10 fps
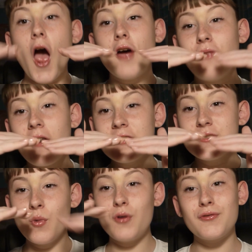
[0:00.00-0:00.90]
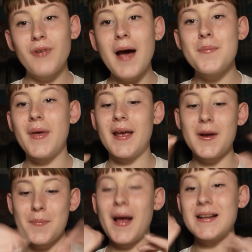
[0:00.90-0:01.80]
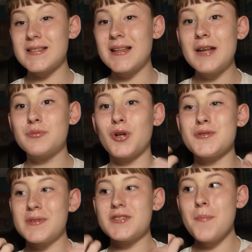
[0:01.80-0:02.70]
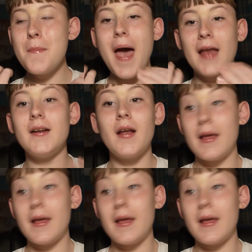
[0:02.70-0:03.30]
a very small flat bit compared to the lip gloss, which meant,